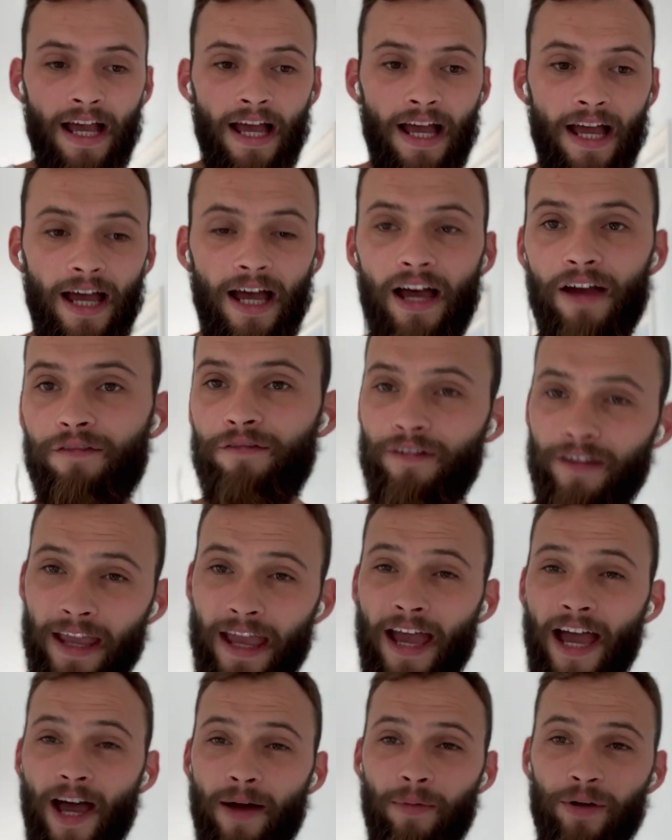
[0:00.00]
I
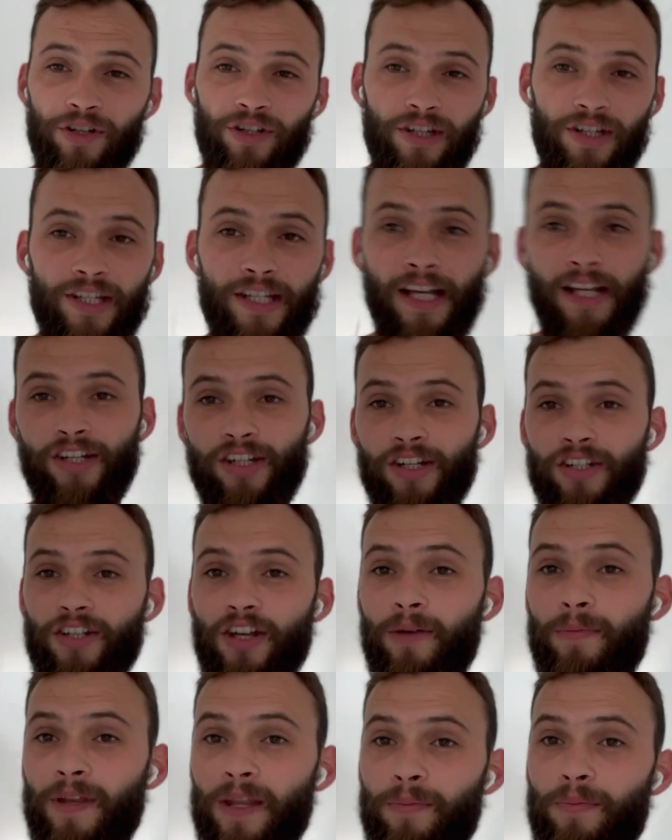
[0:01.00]
forget how much these sachets
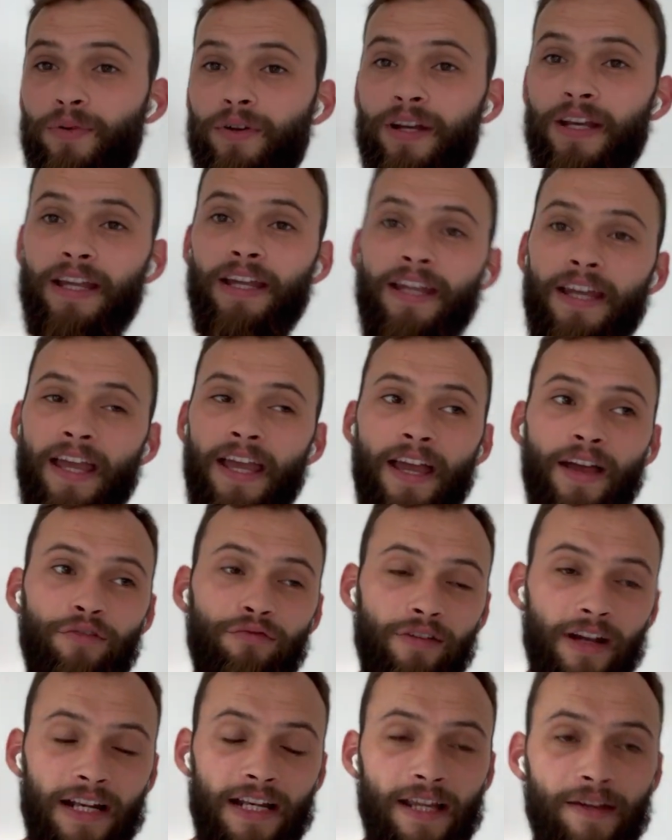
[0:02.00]
are, but they're pretty
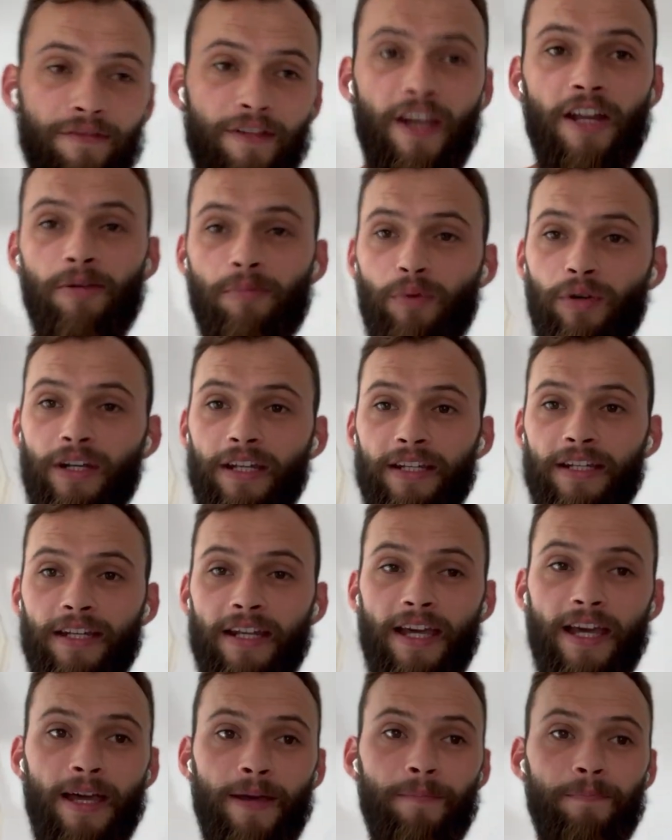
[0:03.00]
readily available in
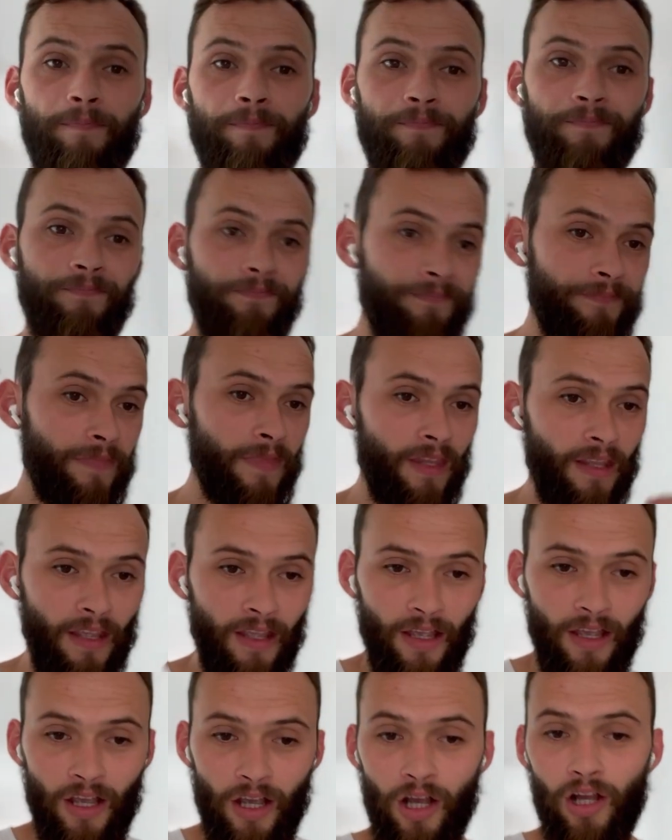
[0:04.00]
a
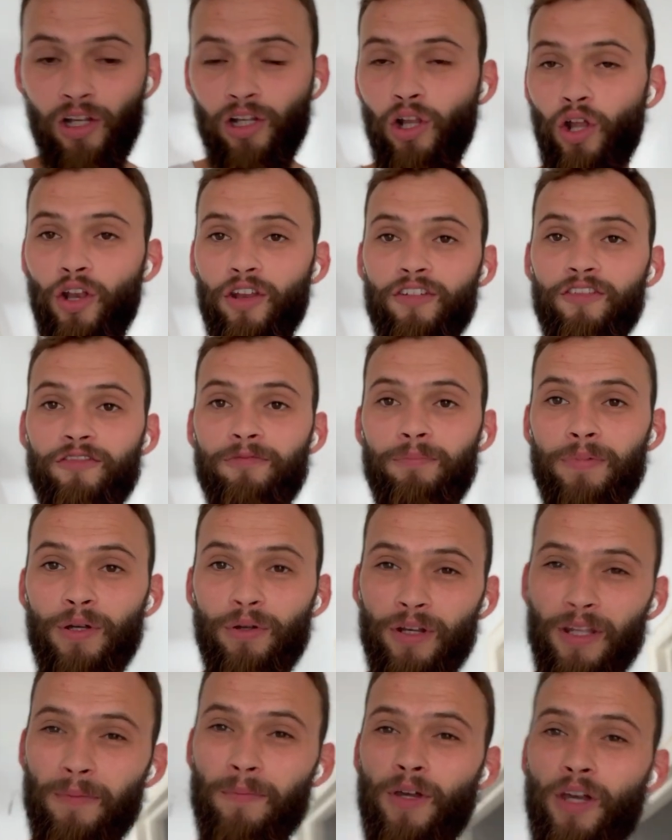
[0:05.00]
lot of
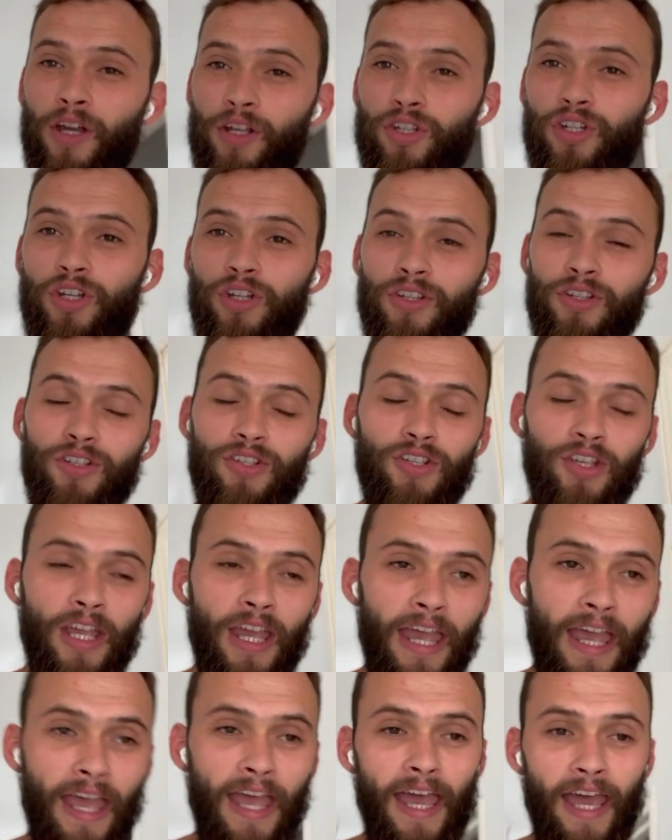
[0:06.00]
building merchants
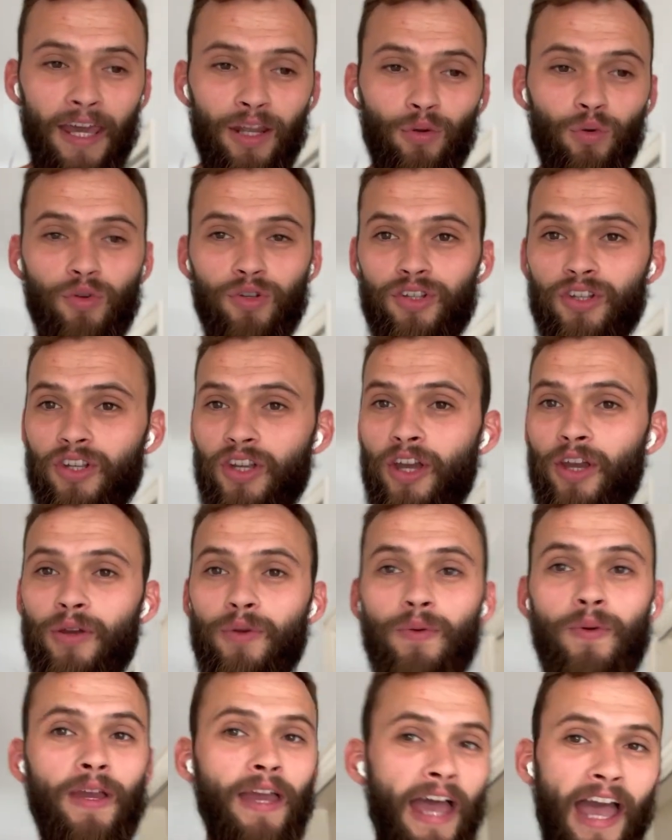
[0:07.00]
and
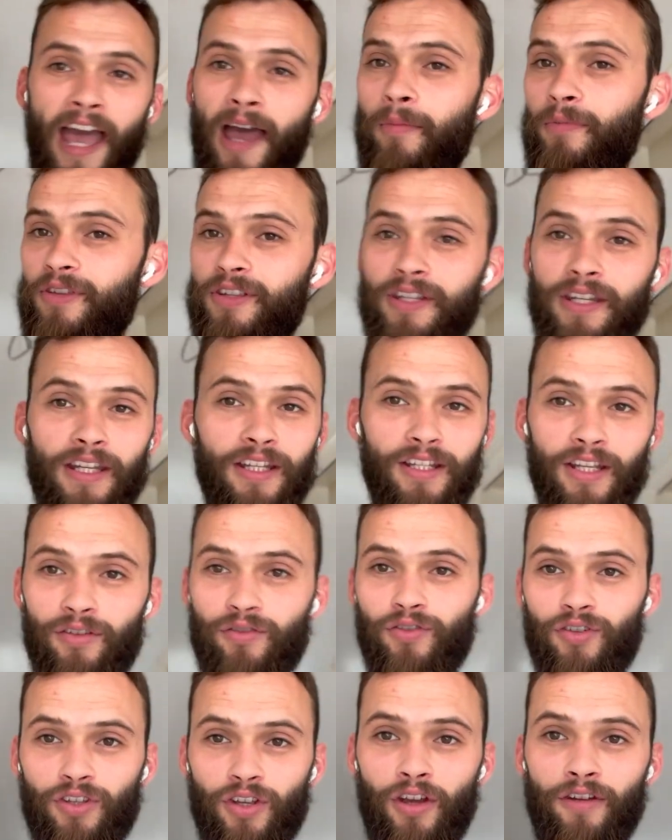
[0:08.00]
also Amazon,
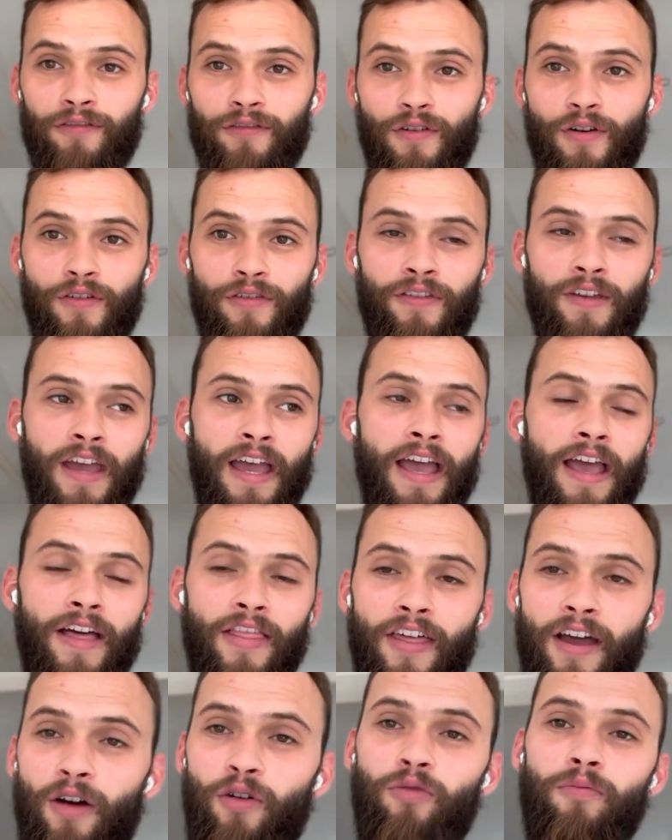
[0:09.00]
etc., so forth.
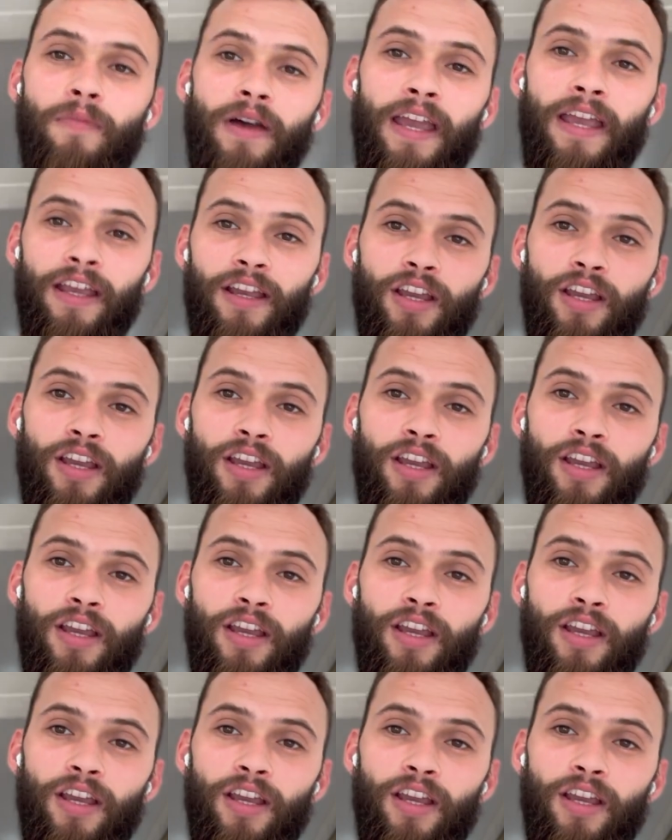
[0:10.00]
That will make